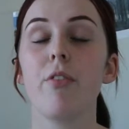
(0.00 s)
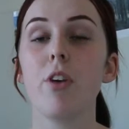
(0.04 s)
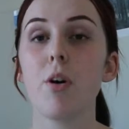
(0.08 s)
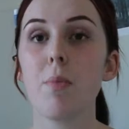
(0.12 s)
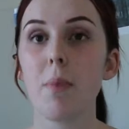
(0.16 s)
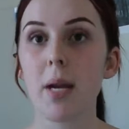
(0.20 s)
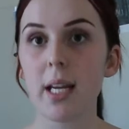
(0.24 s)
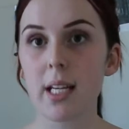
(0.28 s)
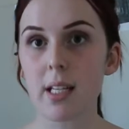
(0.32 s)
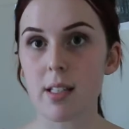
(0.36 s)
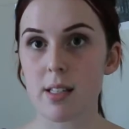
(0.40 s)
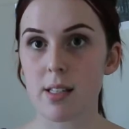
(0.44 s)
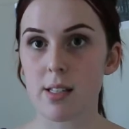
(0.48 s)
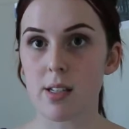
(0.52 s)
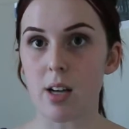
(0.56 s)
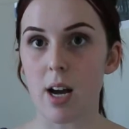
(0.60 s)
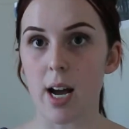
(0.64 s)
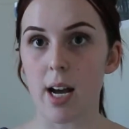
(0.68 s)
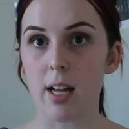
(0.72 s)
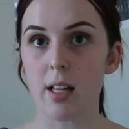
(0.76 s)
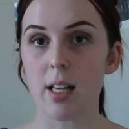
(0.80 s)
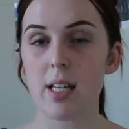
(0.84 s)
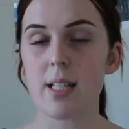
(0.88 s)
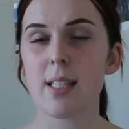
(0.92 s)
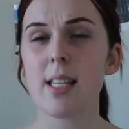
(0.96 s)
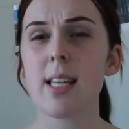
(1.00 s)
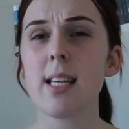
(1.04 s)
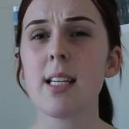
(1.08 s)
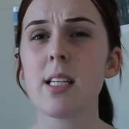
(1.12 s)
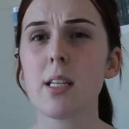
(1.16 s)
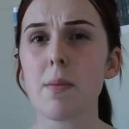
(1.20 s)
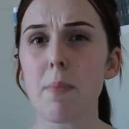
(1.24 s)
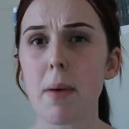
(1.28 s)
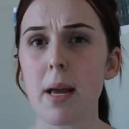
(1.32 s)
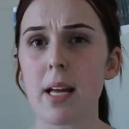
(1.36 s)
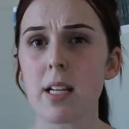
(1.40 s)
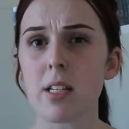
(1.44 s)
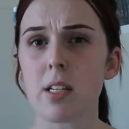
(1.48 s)
Filmmaker's style is
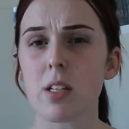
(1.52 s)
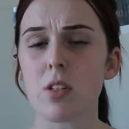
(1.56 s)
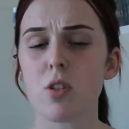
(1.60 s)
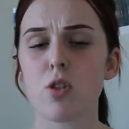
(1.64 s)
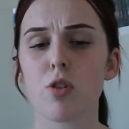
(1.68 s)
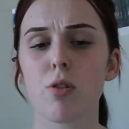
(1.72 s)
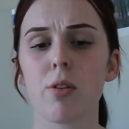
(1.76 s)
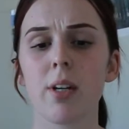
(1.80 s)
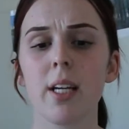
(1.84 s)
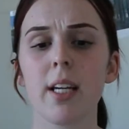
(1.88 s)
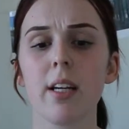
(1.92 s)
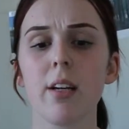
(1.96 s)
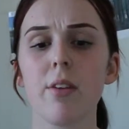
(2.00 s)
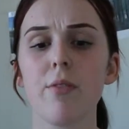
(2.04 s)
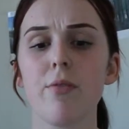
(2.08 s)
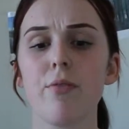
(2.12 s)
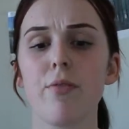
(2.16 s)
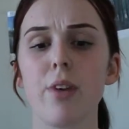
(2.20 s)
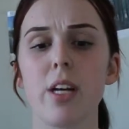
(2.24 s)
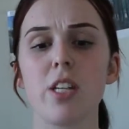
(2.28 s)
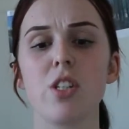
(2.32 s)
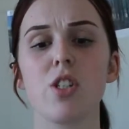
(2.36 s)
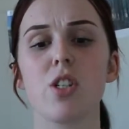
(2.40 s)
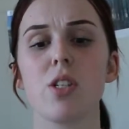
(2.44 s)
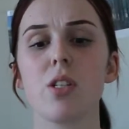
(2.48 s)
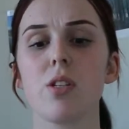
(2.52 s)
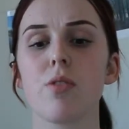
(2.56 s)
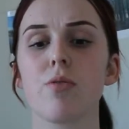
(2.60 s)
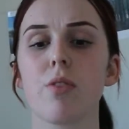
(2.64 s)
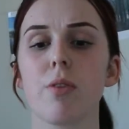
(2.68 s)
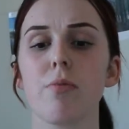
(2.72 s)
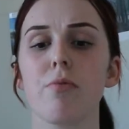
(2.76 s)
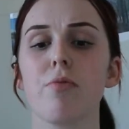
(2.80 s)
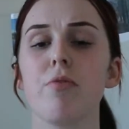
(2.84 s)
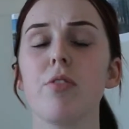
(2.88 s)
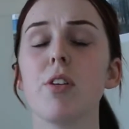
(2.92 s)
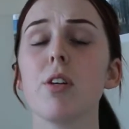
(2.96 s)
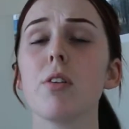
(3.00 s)
independent, drawing conventions
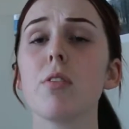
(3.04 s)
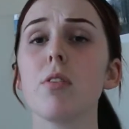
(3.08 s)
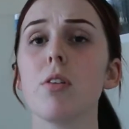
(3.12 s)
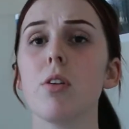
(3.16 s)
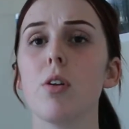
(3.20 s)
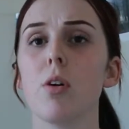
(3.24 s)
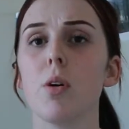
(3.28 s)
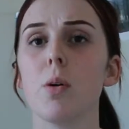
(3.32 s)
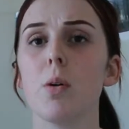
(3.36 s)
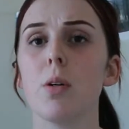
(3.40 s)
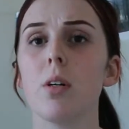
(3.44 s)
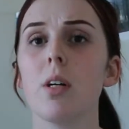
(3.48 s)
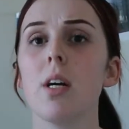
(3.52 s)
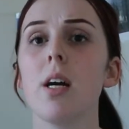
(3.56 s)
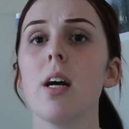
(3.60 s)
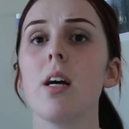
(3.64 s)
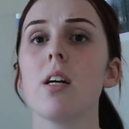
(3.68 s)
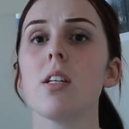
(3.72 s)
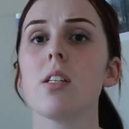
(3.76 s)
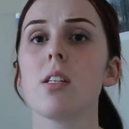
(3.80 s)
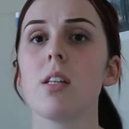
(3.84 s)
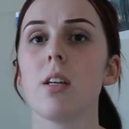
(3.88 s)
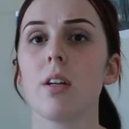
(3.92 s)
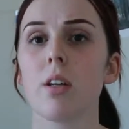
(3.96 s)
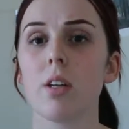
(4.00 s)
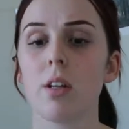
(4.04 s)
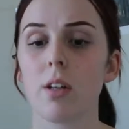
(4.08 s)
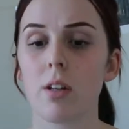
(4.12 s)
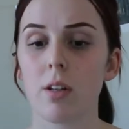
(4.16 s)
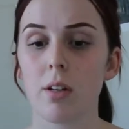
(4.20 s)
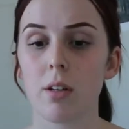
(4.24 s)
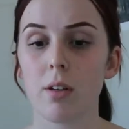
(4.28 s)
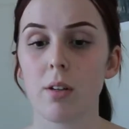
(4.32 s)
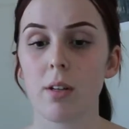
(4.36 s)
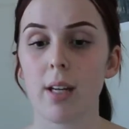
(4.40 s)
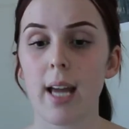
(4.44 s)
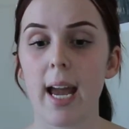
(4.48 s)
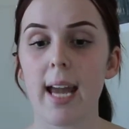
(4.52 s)
from film noir to
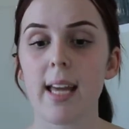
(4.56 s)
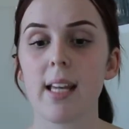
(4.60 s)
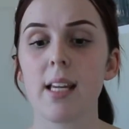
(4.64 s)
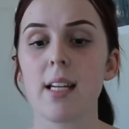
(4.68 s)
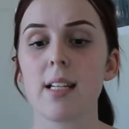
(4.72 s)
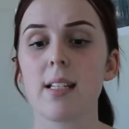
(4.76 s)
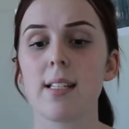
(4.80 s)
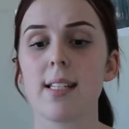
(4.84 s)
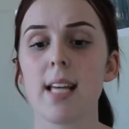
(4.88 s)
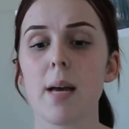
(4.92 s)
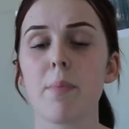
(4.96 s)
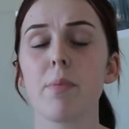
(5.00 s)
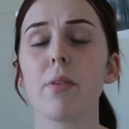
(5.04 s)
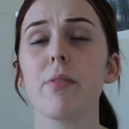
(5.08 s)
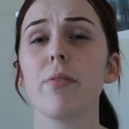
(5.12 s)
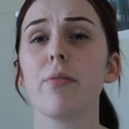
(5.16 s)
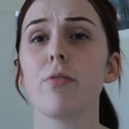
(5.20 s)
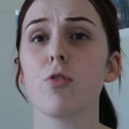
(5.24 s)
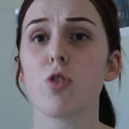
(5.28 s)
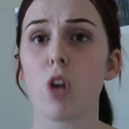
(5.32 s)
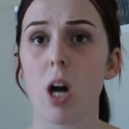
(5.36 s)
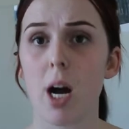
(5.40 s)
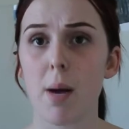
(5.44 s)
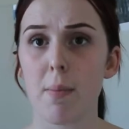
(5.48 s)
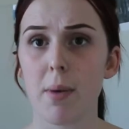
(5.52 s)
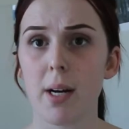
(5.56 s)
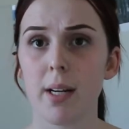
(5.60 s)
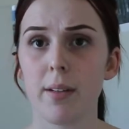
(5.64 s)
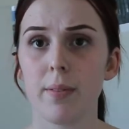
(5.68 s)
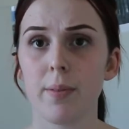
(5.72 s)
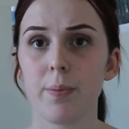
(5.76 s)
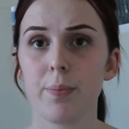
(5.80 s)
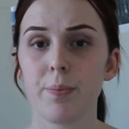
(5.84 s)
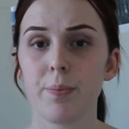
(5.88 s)
gain a depth of drama.